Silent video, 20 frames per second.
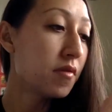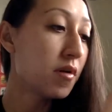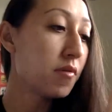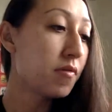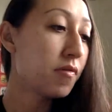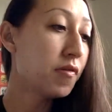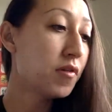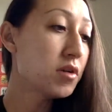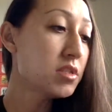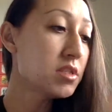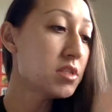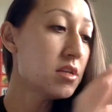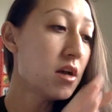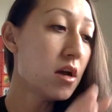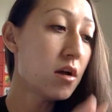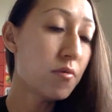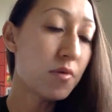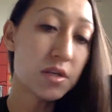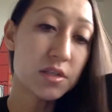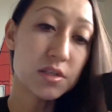First thing
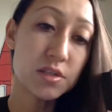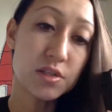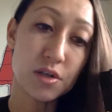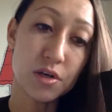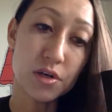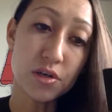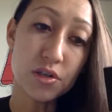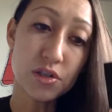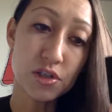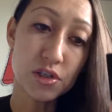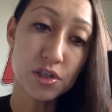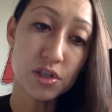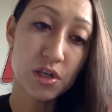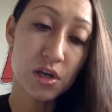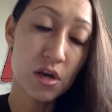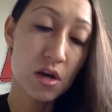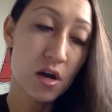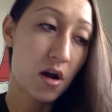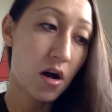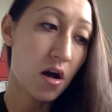I want to search
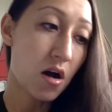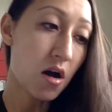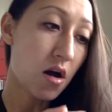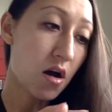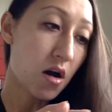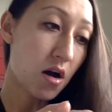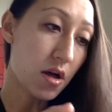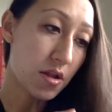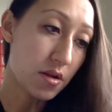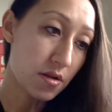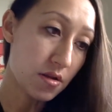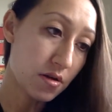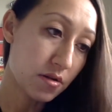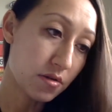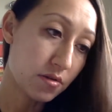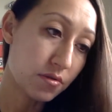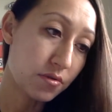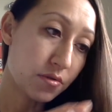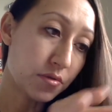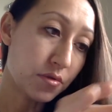on
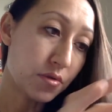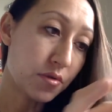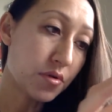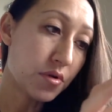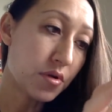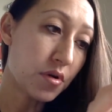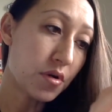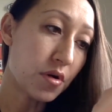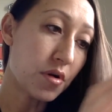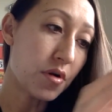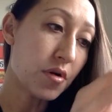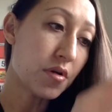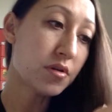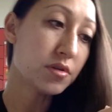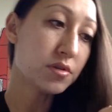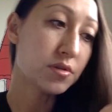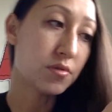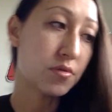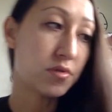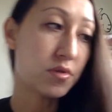Google Earth,
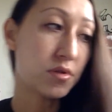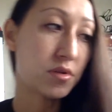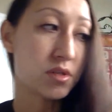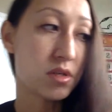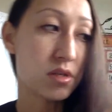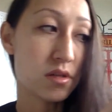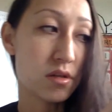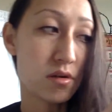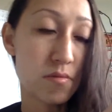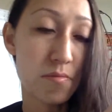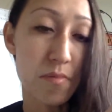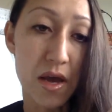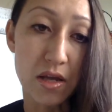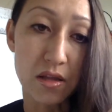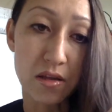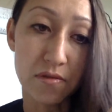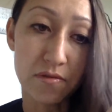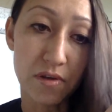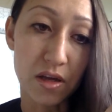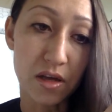so there's a little
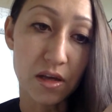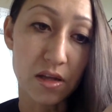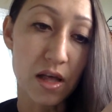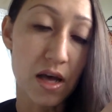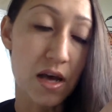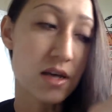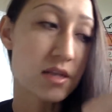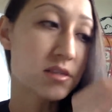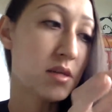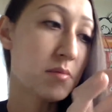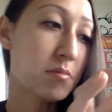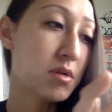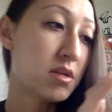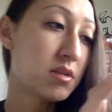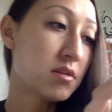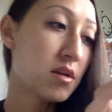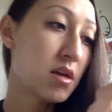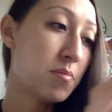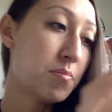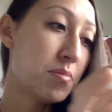magnifying glass. I'm going
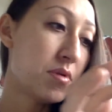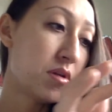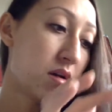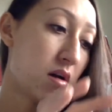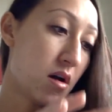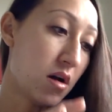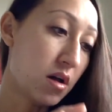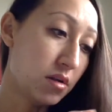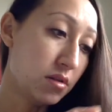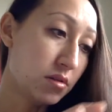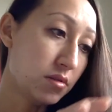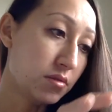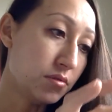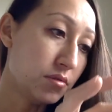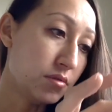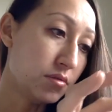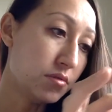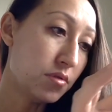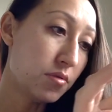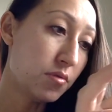to type in
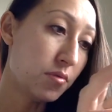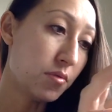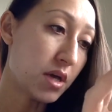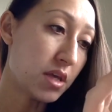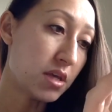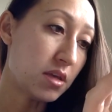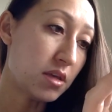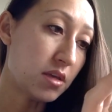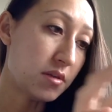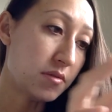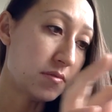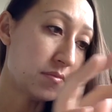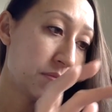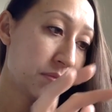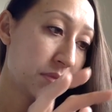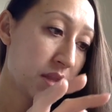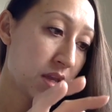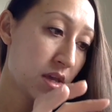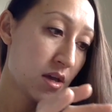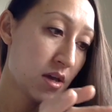Honolulu, Hawaii,
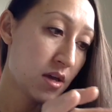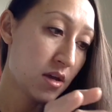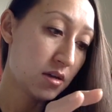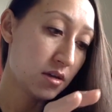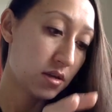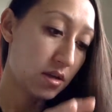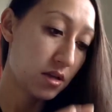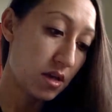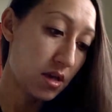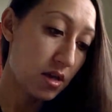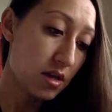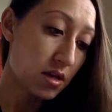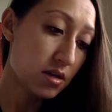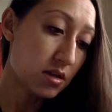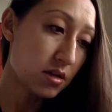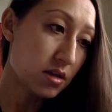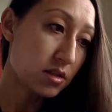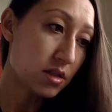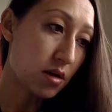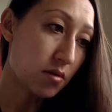okay,
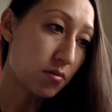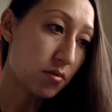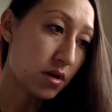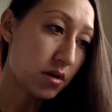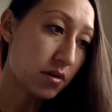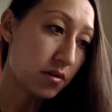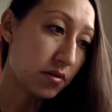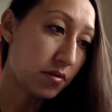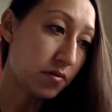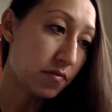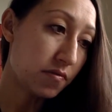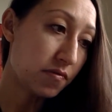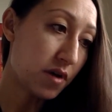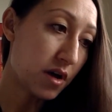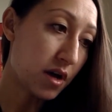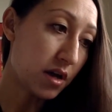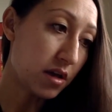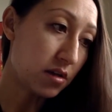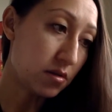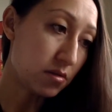because I want to
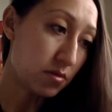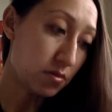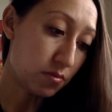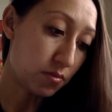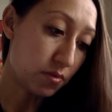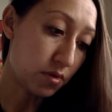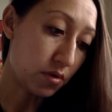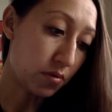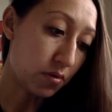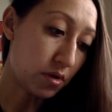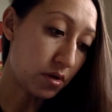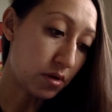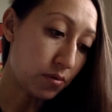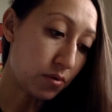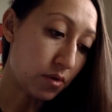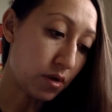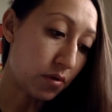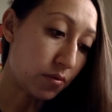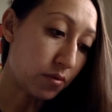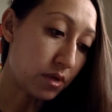find where
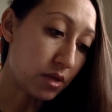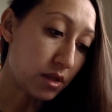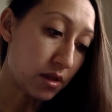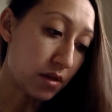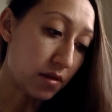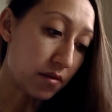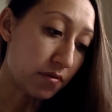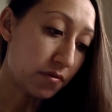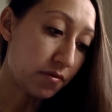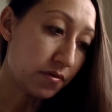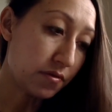we live.